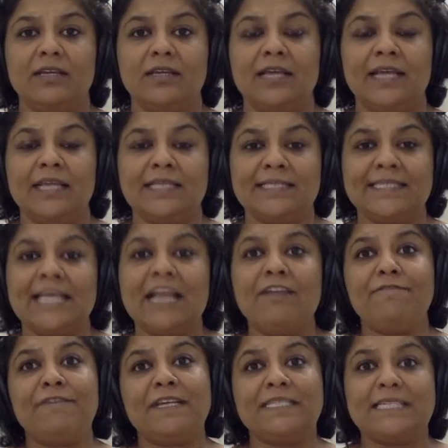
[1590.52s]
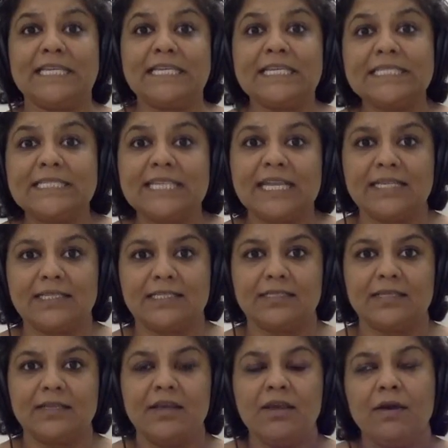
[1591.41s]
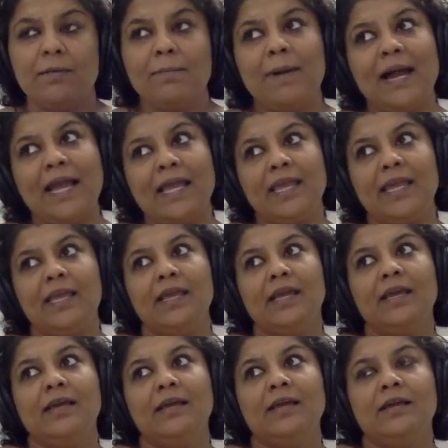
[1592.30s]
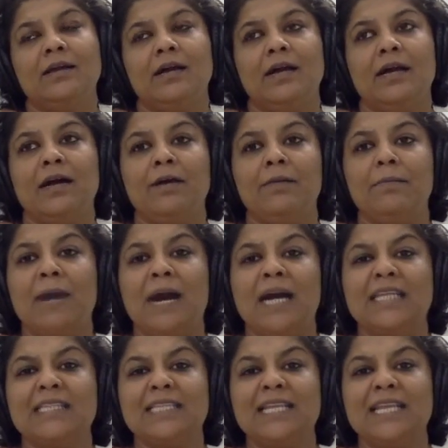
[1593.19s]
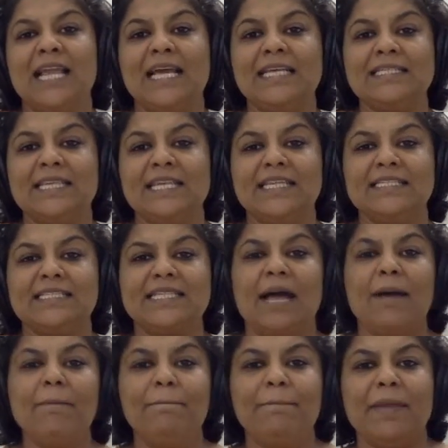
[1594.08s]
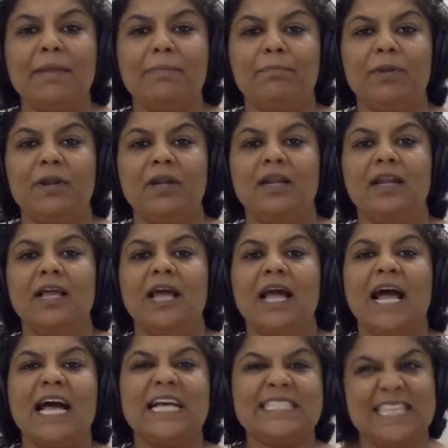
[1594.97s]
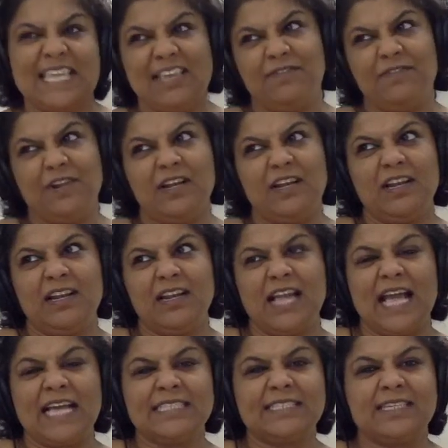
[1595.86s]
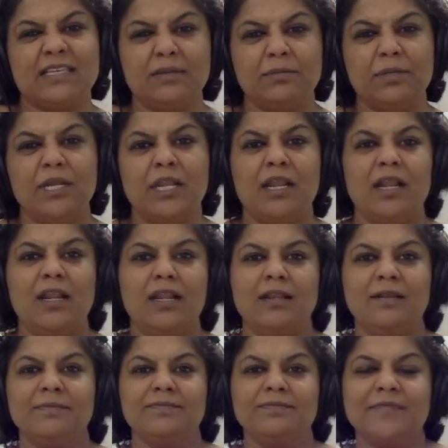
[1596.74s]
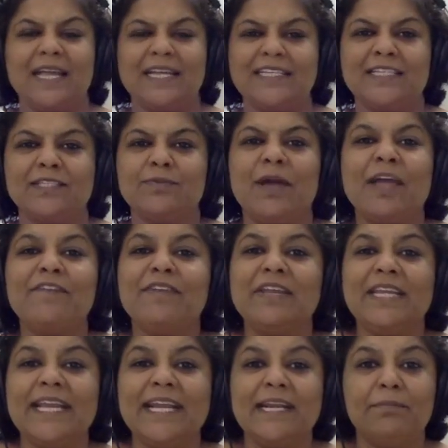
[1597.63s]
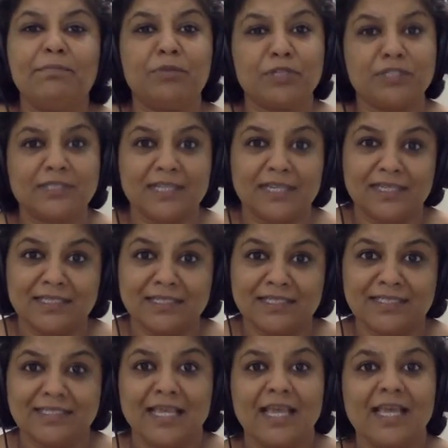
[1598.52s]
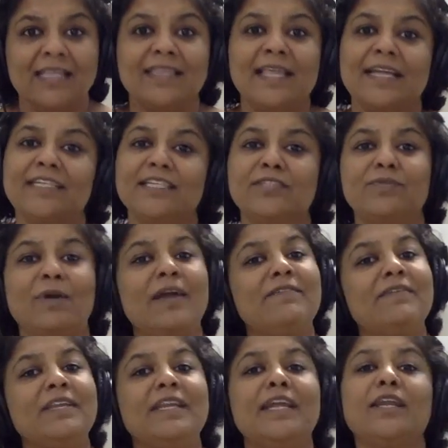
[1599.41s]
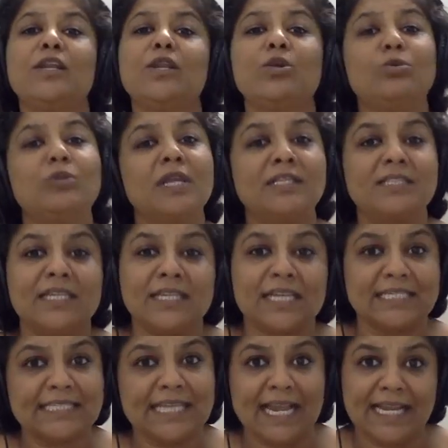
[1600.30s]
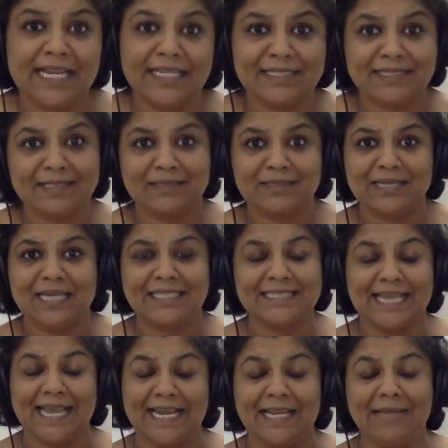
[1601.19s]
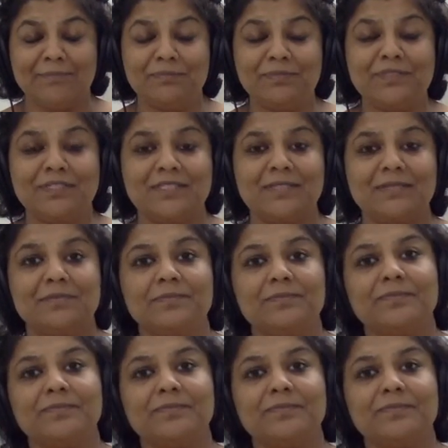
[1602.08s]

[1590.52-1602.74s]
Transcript: itself as innocent by uh, marginalizing some people as evil, as criminal. That is why we need prisons. That is why we need lunatic asyl asylums.